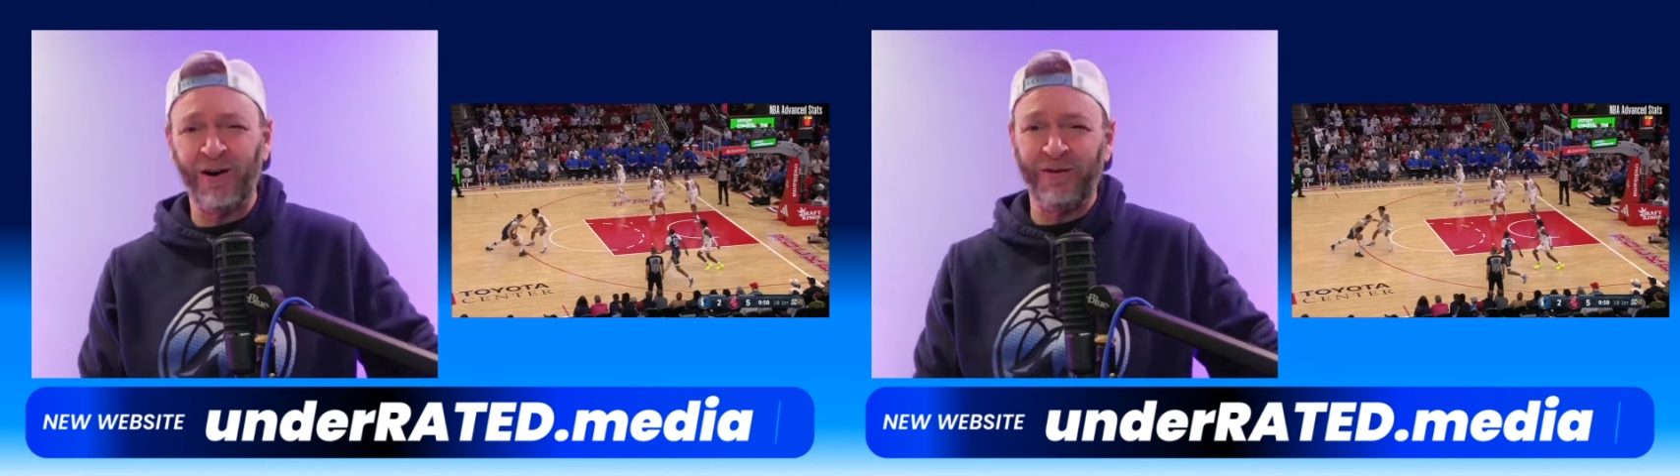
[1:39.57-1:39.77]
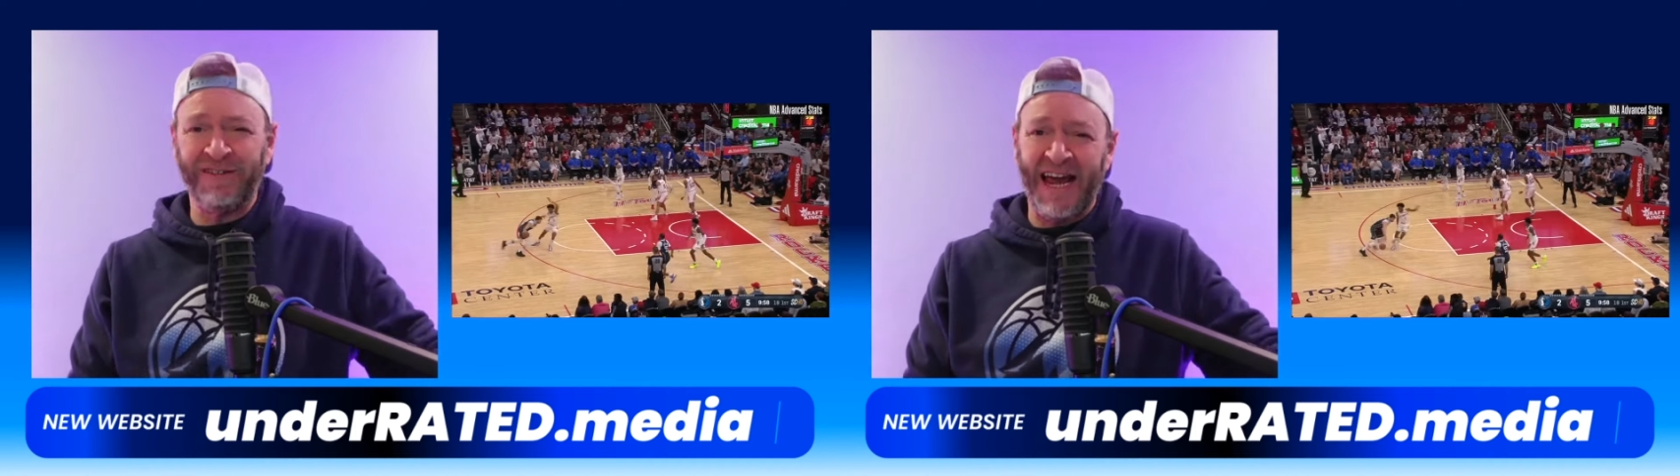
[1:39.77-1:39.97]

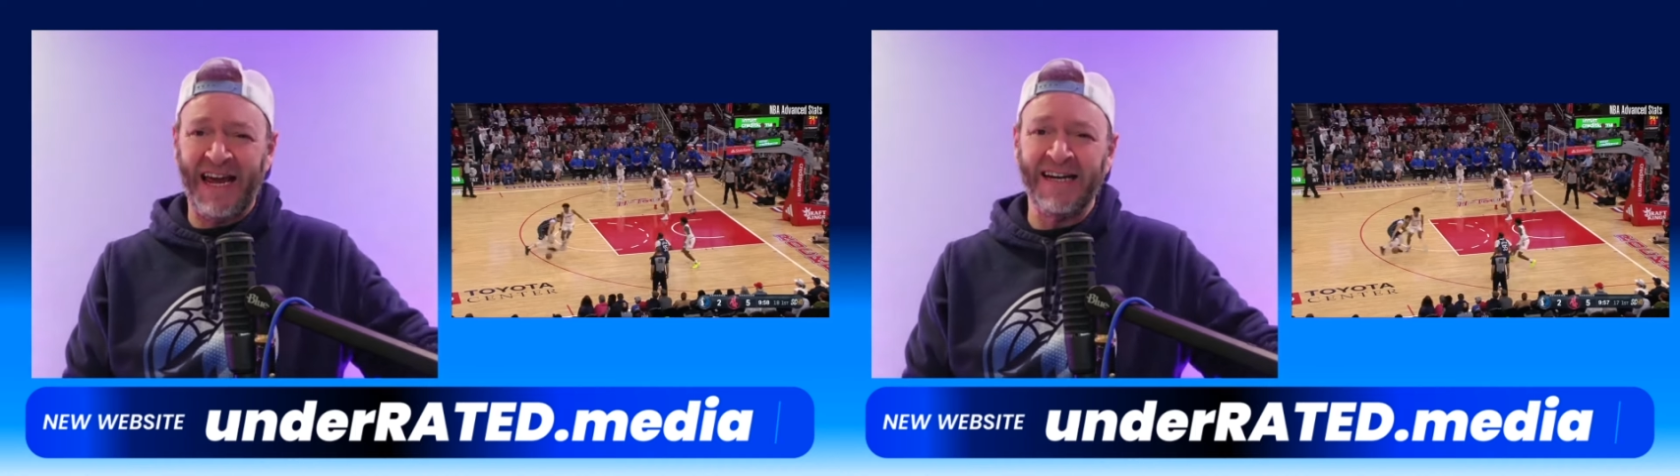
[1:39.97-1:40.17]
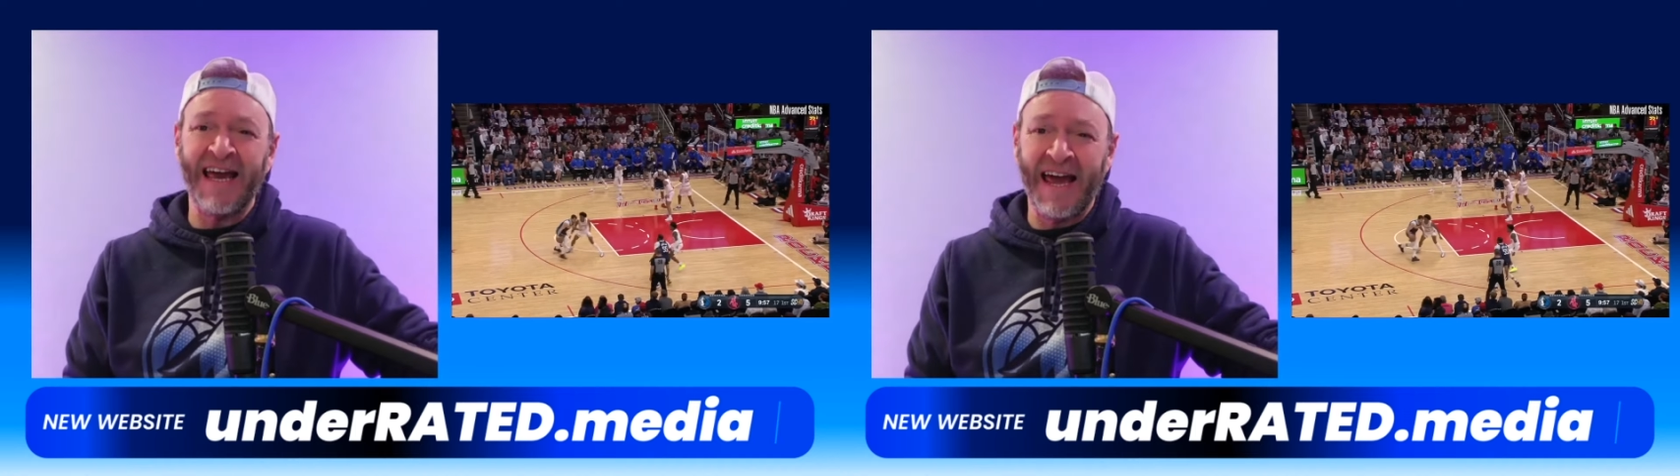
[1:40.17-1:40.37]
of
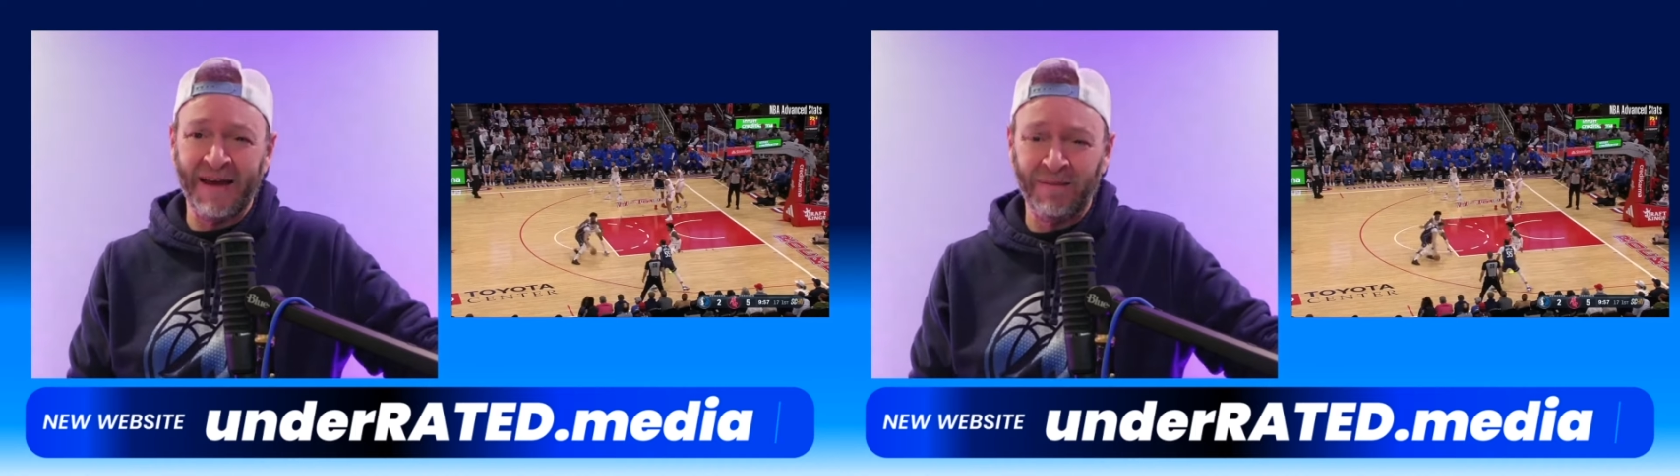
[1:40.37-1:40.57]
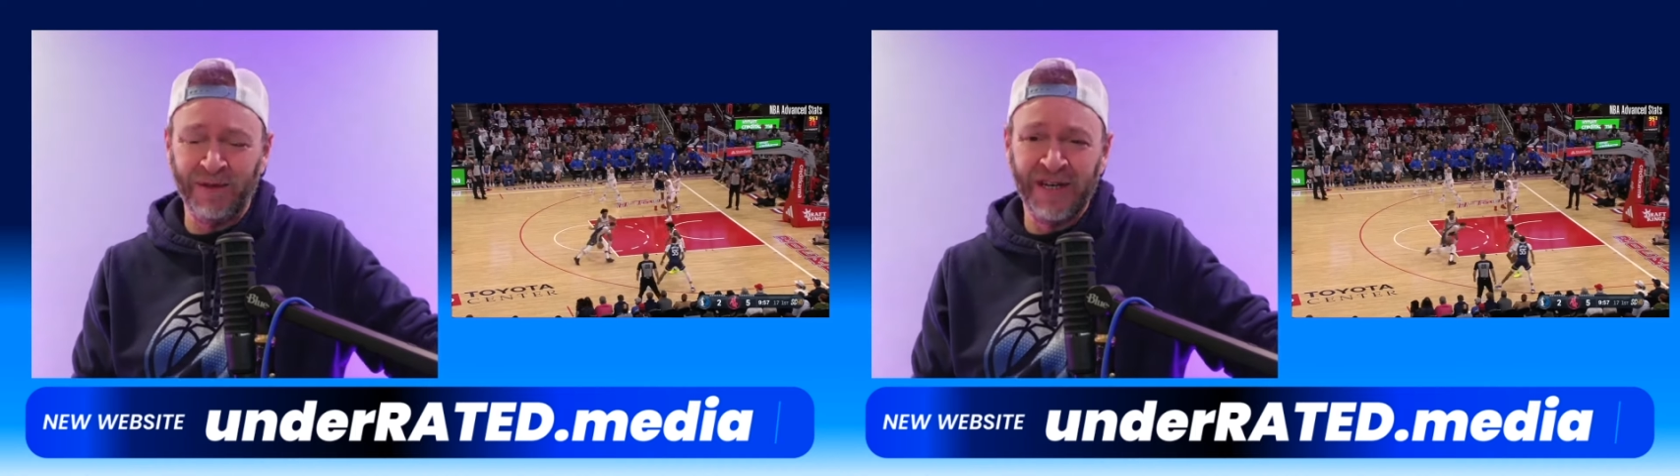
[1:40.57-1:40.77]
10
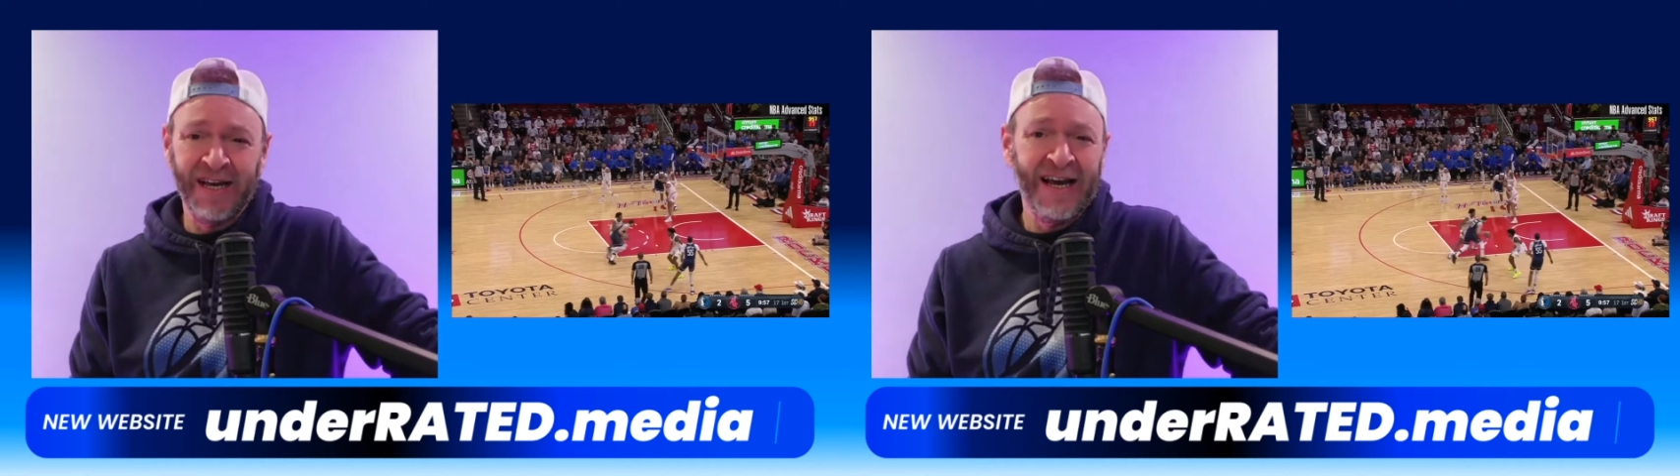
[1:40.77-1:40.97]
games,